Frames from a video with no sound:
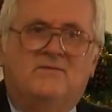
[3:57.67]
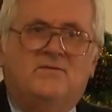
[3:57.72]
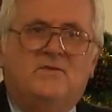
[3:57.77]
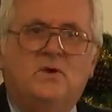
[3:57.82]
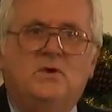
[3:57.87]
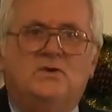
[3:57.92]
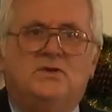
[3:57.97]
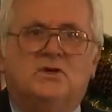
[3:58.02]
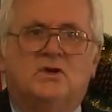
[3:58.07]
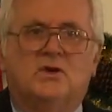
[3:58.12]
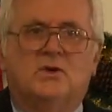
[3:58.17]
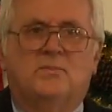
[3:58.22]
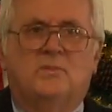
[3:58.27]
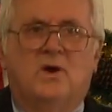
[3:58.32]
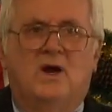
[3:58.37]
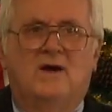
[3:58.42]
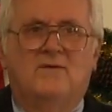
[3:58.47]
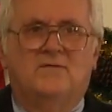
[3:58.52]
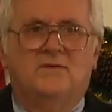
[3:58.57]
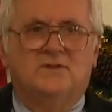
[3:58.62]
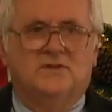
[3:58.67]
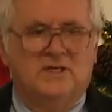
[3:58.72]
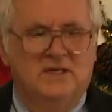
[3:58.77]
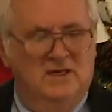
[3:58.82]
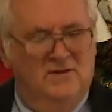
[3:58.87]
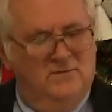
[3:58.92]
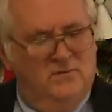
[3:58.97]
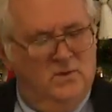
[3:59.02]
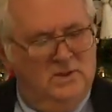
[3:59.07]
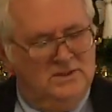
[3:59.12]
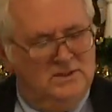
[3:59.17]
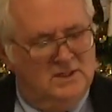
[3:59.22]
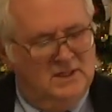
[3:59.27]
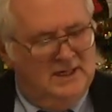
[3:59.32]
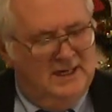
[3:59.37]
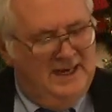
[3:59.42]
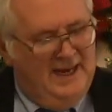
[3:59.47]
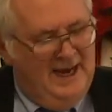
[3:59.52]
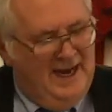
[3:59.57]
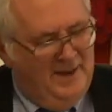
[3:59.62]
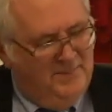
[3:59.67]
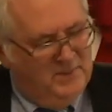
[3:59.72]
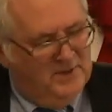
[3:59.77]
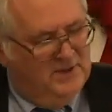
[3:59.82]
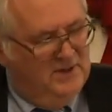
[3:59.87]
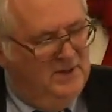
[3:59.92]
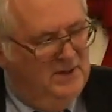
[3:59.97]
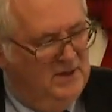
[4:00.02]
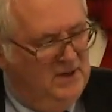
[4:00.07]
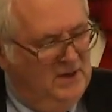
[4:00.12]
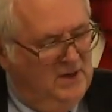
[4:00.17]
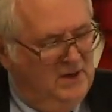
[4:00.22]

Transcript: future prophecy of what's going to happen